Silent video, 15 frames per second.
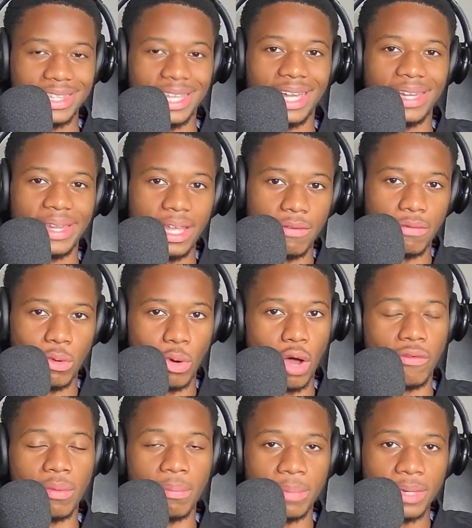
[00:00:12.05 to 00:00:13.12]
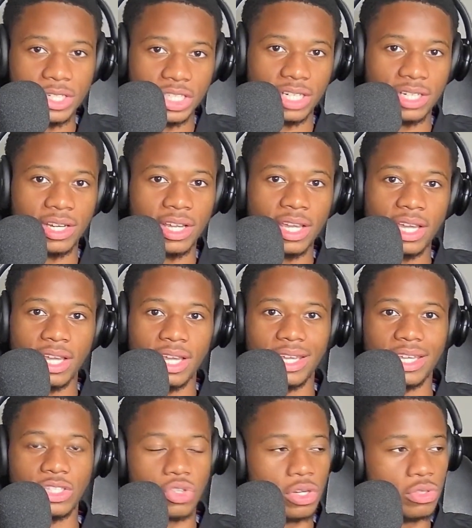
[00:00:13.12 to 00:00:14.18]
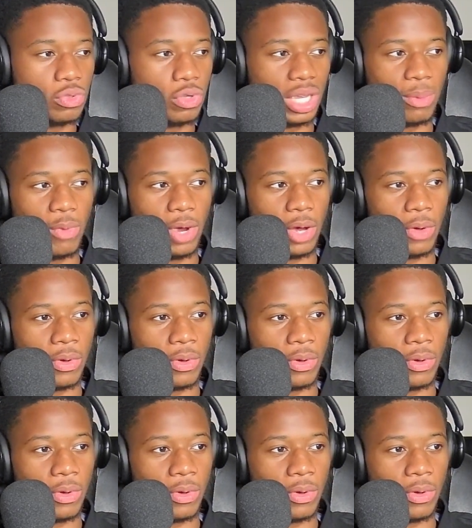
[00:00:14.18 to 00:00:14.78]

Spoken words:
That level of ambition is going to do him well.